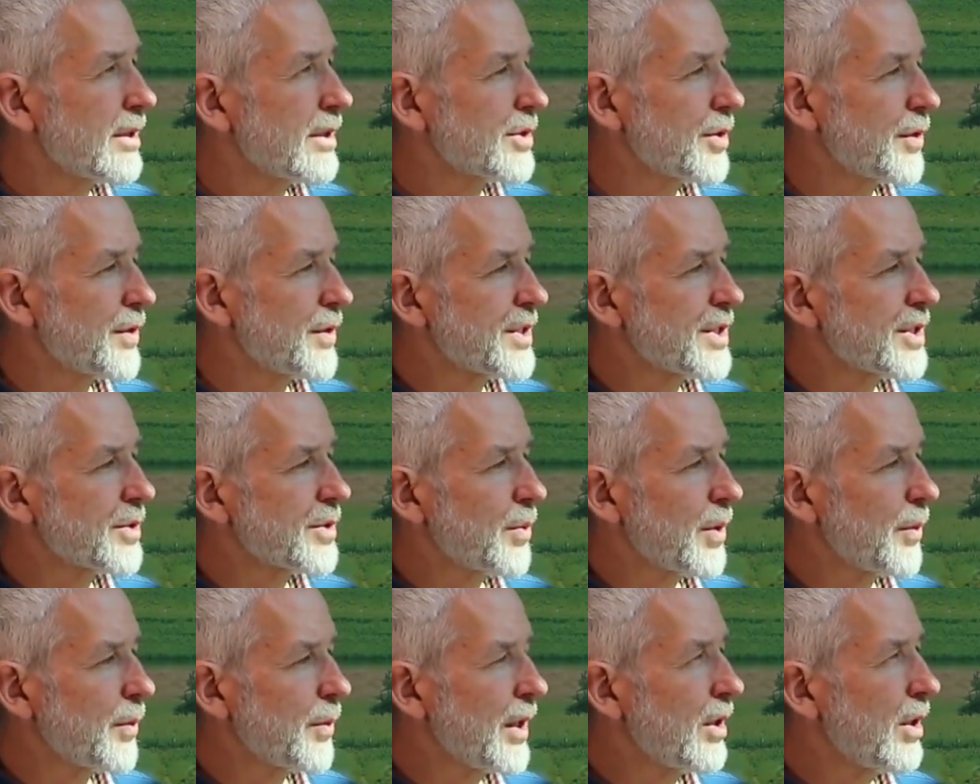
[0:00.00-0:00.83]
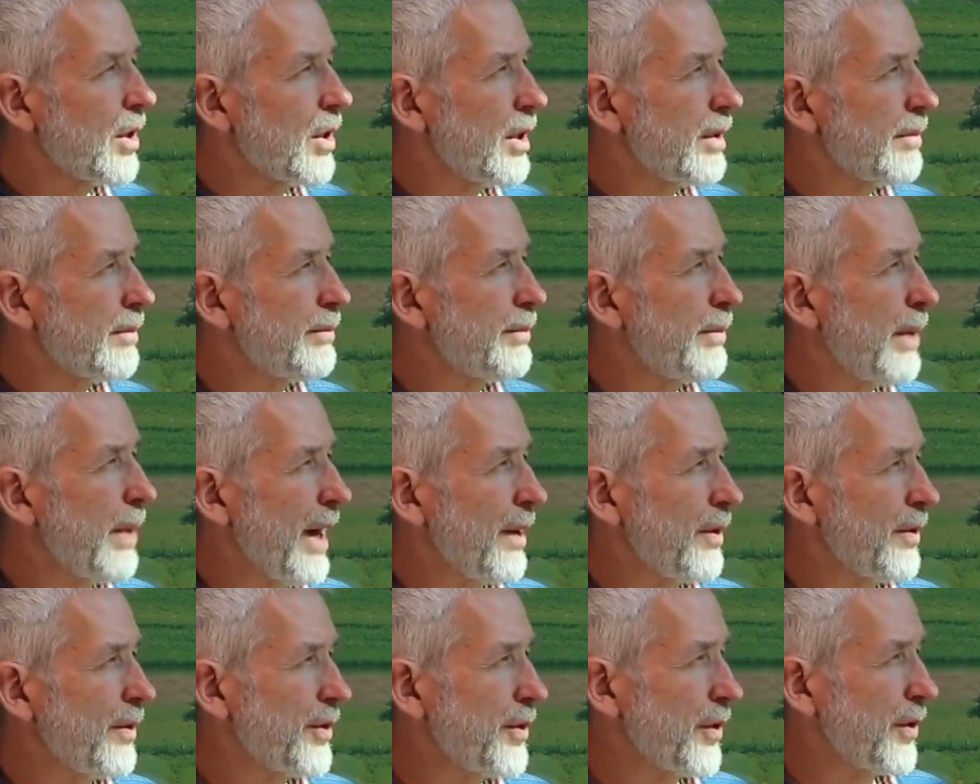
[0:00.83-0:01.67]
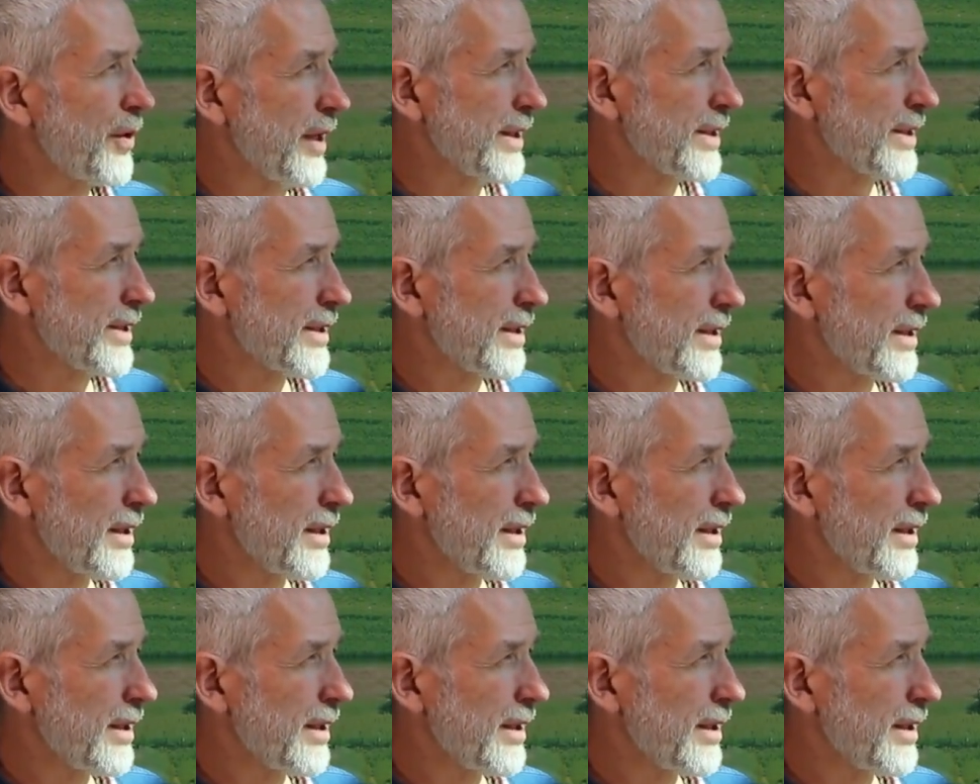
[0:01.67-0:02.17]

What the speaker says: so this is where we call boundaries.